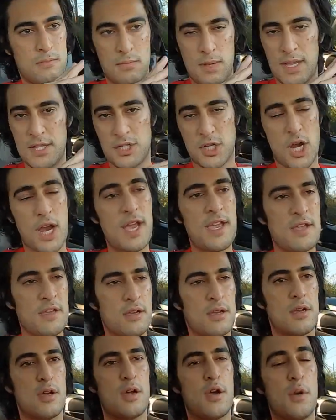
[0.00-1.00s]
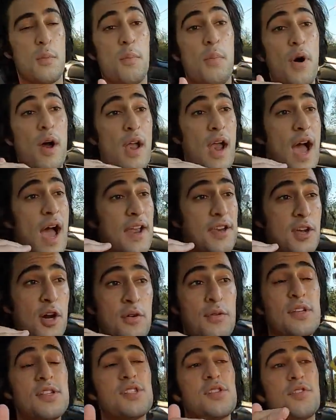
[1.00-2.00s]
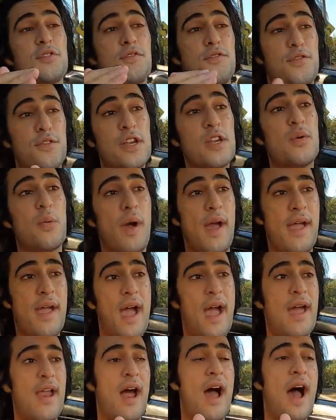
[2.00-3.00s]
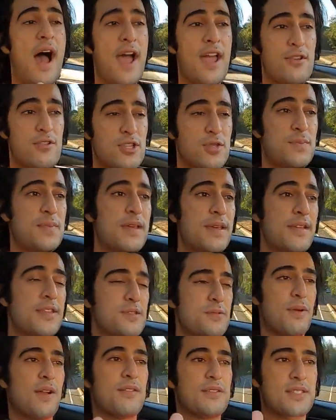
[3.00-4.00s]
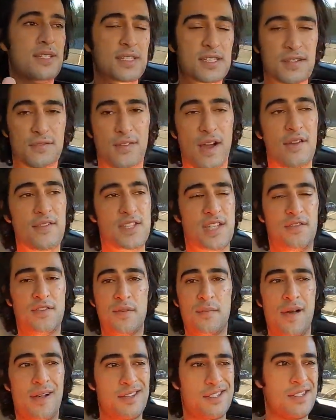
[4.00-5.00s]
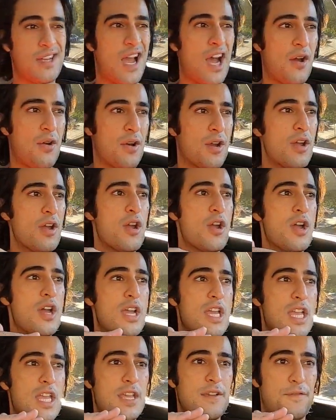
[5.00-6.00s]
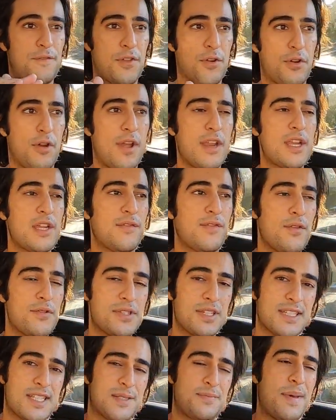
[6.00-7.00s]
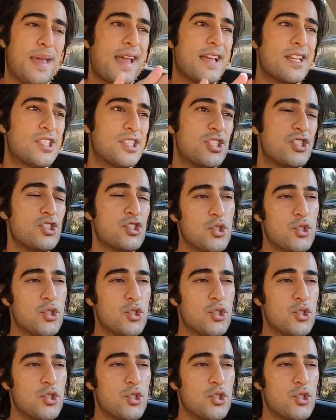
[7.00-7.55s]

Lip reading: it's great. But I noticed on the freeway at higher speeds, around 65, 70 miles an hour, if there are any of those expansion